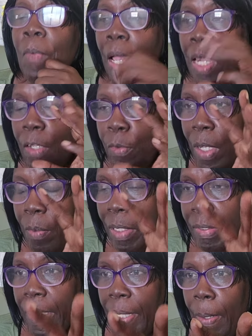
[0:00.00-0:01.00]
And that's why I
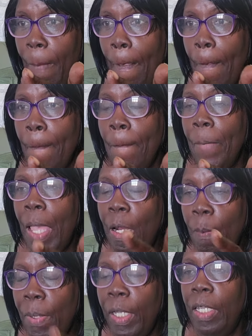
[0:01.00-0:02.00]
say at
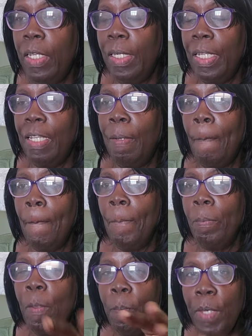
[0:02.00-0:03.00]
the beginning that
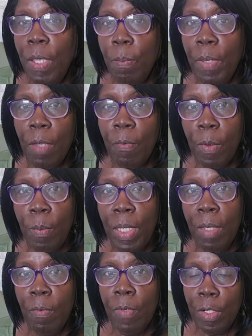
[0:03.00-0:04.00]
the PNP have to
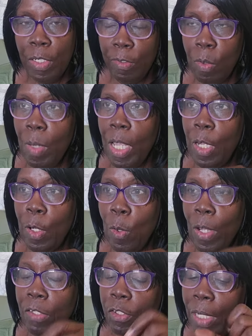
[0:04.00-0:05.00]
be very smart now
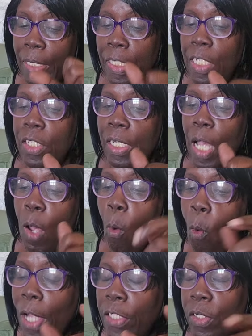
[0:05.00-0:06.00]
and strategic and
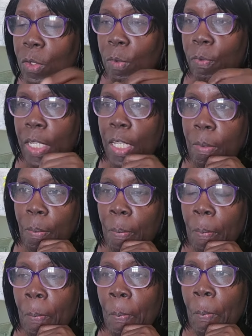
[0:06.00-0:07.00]
watch out for him.
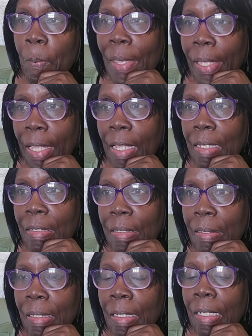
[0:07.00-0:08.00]
Because
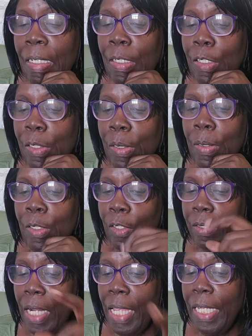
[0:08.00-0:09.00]

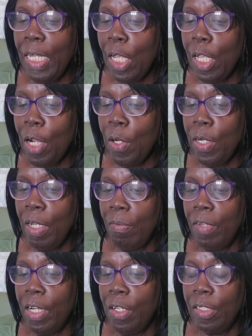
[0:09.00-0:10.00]
just like in a
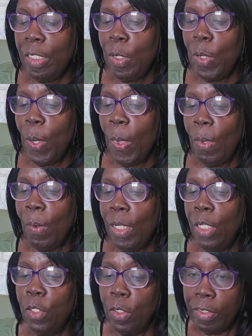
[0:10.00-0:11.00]
coronavirus, you know, when
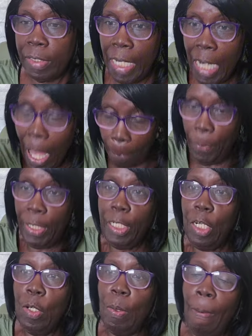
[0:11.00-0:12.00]
he just snap it,
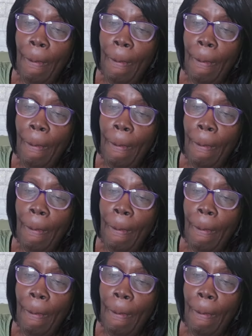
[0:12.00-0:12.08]
you know,